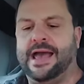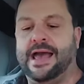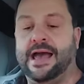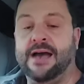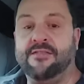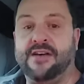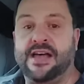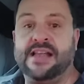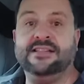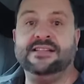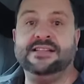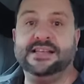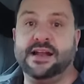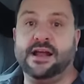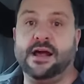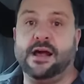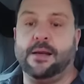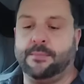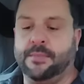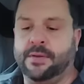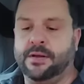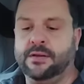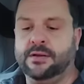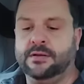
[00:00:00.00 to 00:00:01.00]
have ended
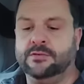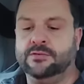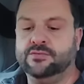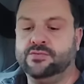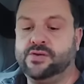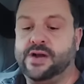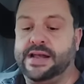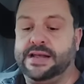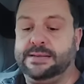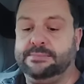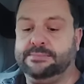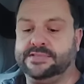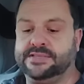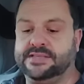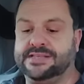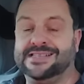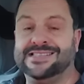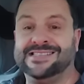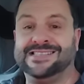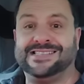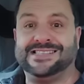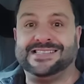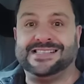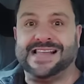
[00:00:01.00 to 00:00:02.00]
up raped,
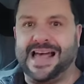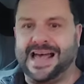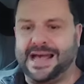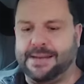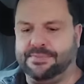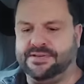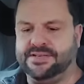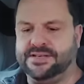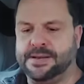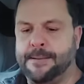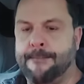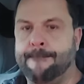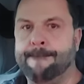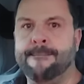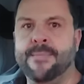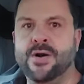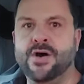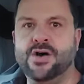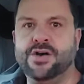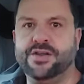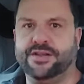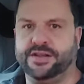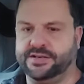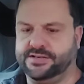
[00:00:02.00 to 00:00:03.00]
stabbed,
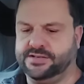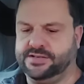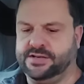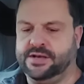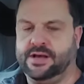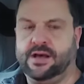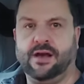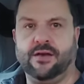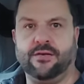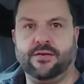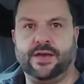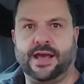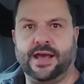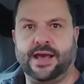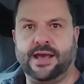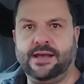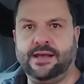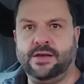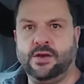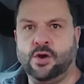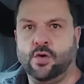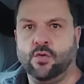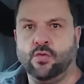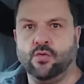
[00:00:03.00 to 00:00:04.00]
murdered,
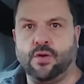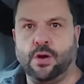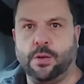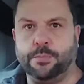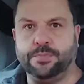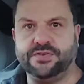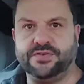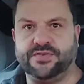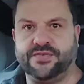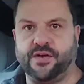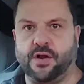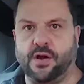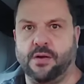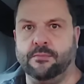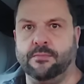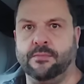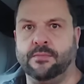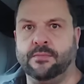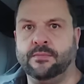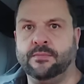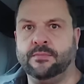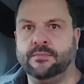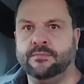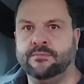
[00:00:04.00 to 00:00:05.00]
okay, robbed
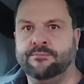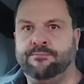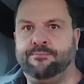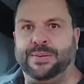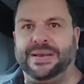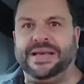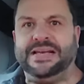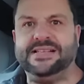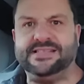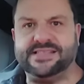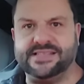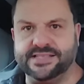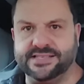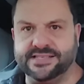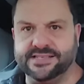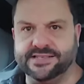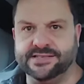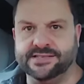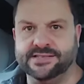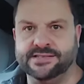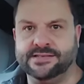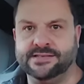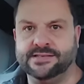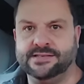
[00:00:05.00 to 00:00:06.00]
from,
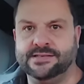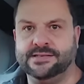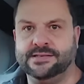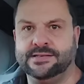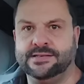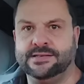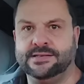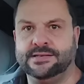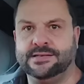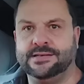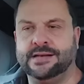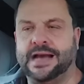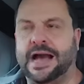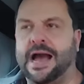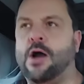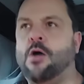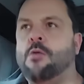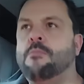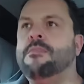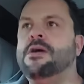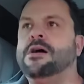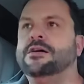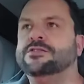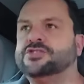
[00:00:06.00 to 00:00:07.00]
beaten.
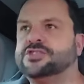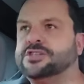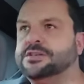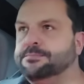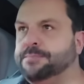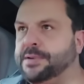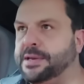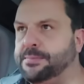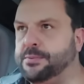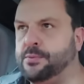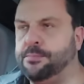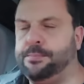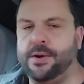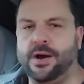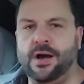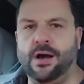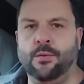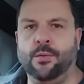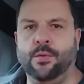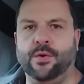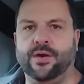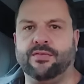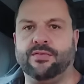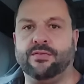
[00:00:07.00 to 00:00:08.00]
How much can people put
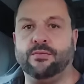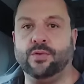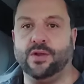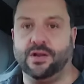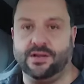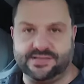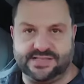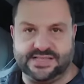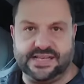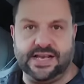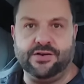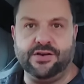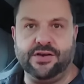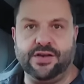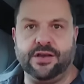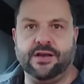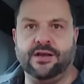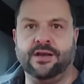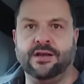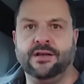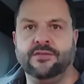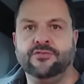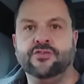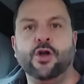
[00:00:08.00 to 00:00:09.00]
up with? Well, I'll tell you,
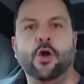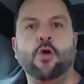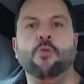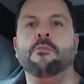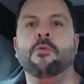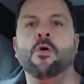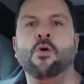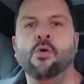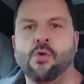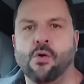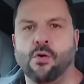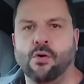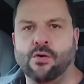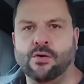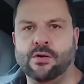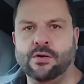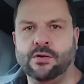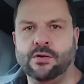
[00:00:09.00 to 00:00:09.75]
no more